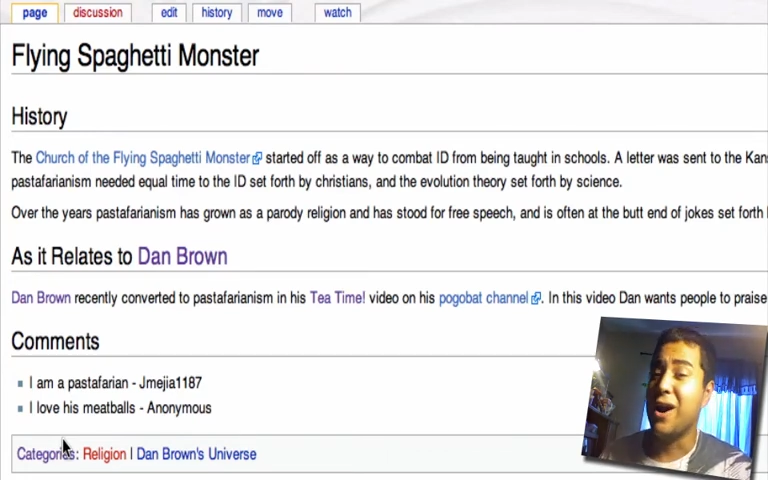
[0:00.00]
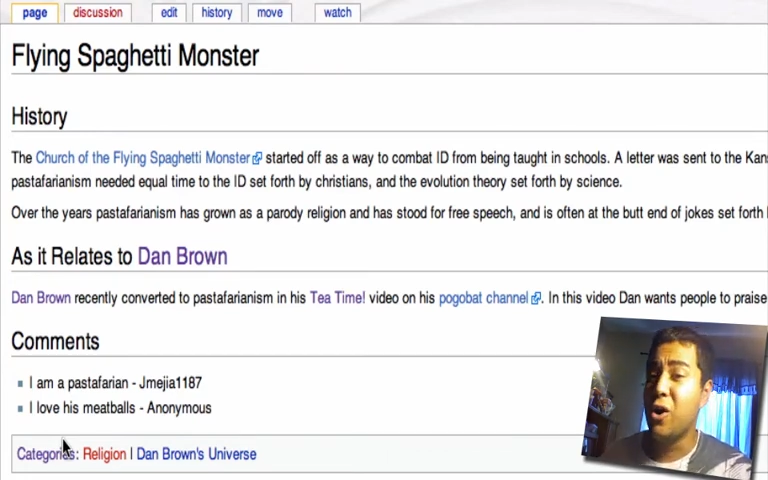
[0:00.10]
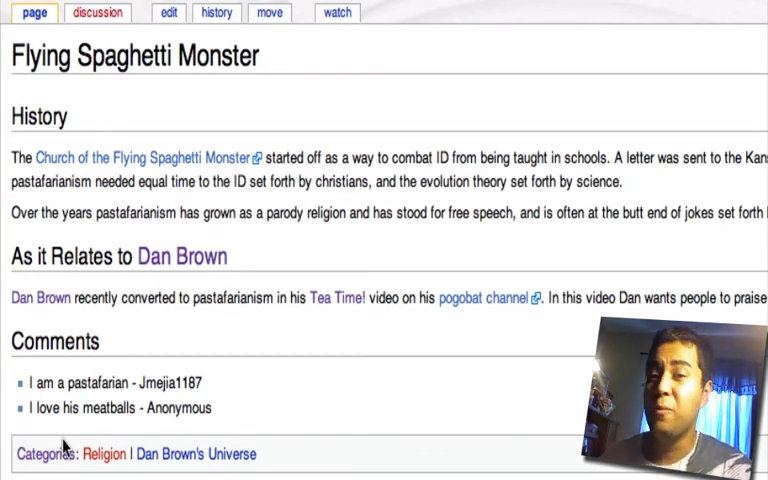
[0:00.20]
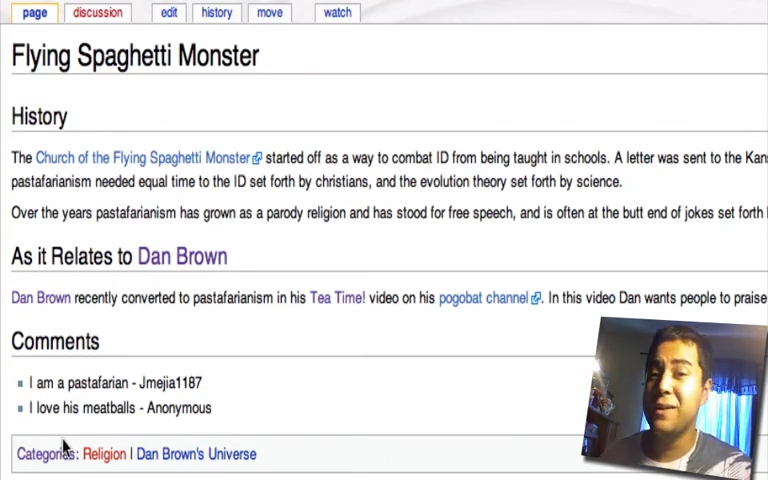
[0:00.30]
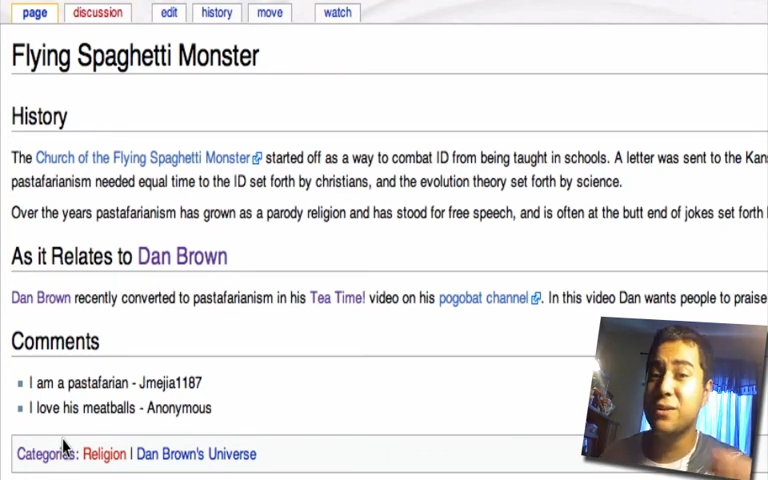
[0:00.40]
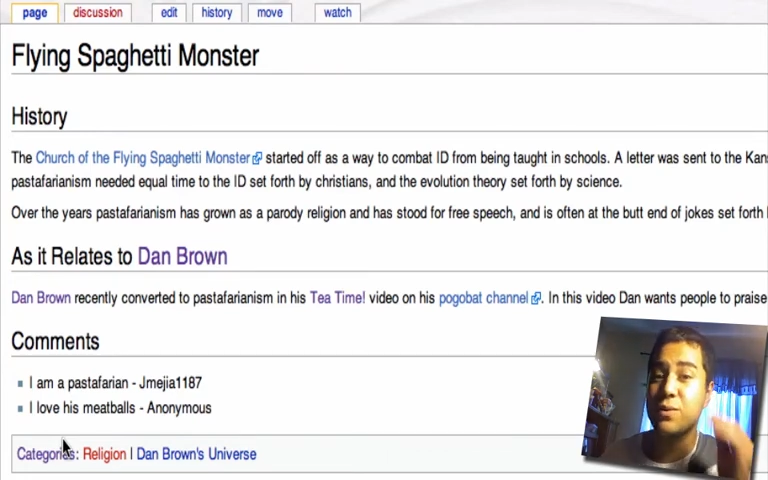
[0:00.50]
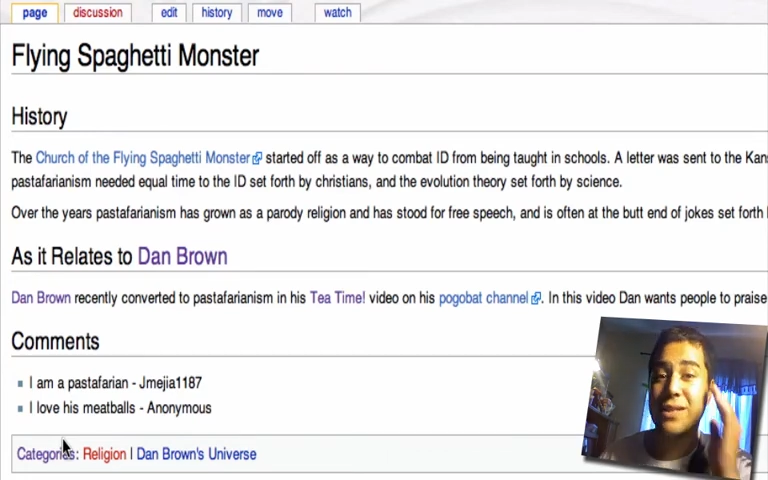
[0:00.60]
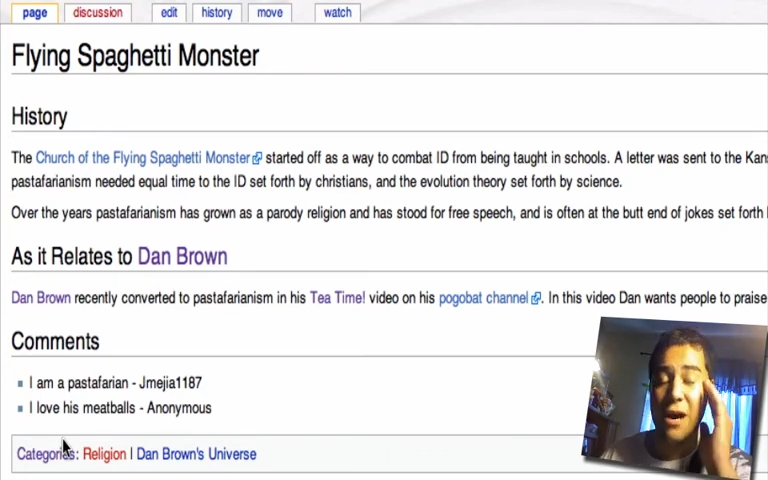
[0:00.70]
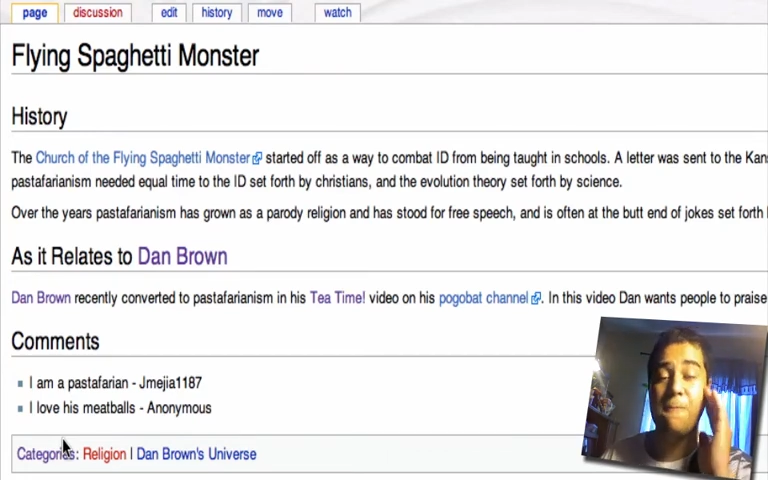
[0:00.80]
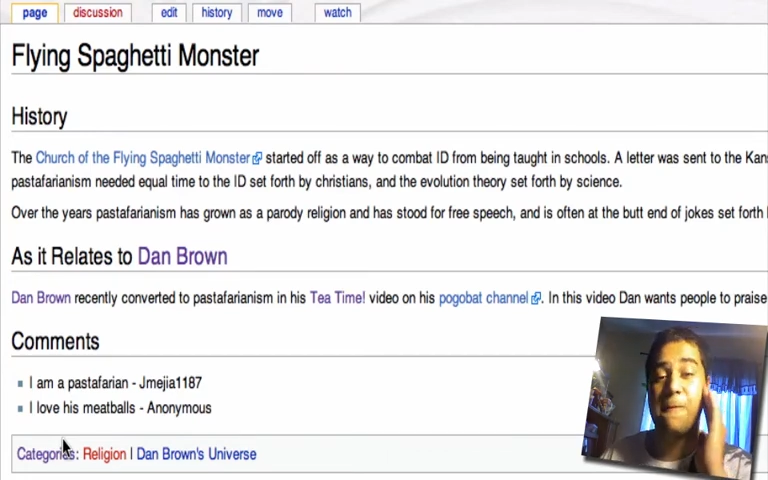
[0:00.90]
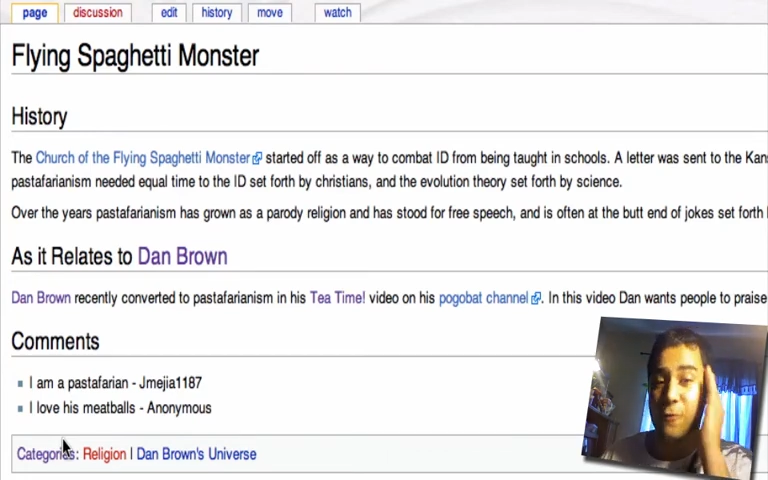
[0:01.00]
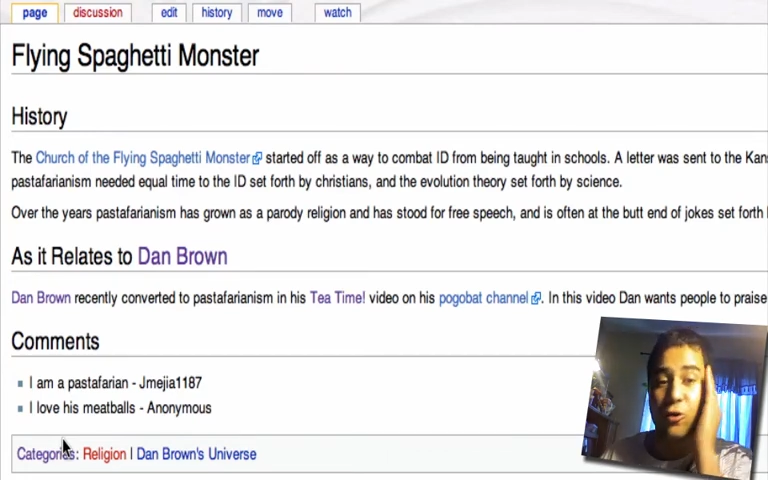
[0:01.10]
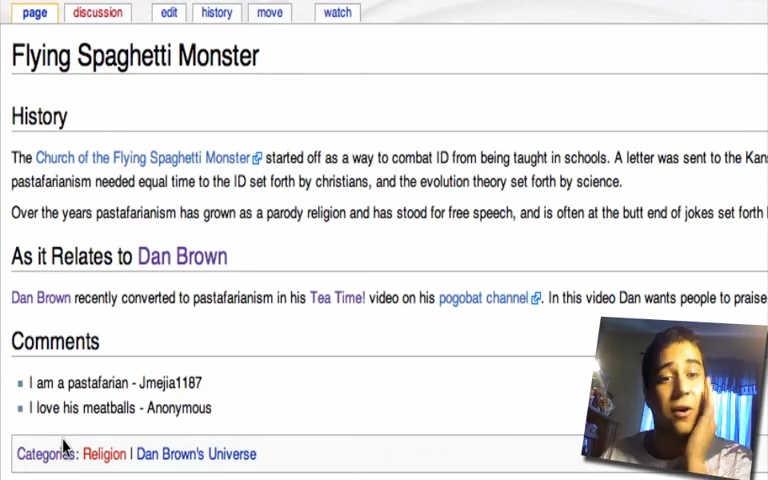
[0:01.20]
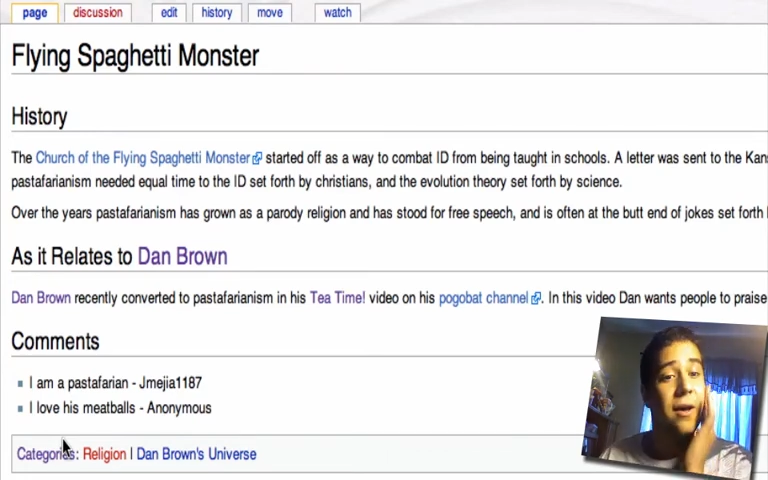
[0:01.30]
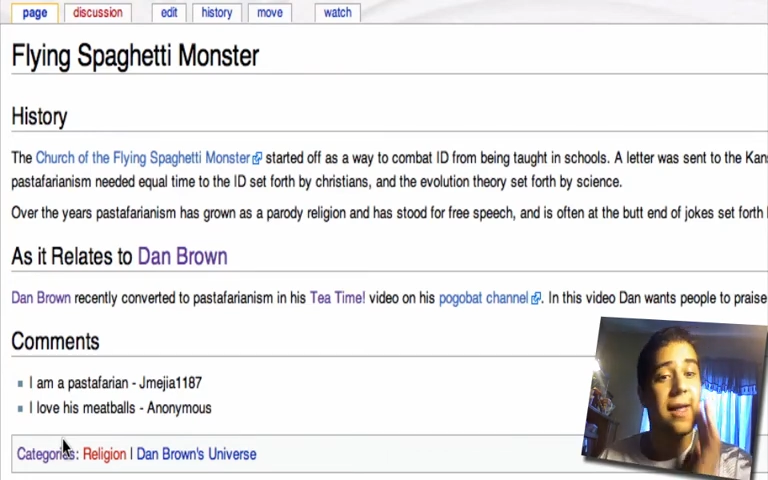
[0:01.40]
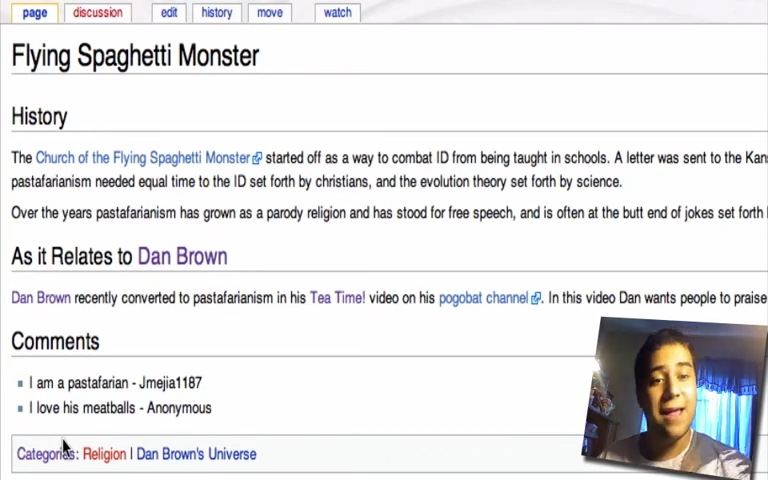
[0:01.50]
I hope this was helpful.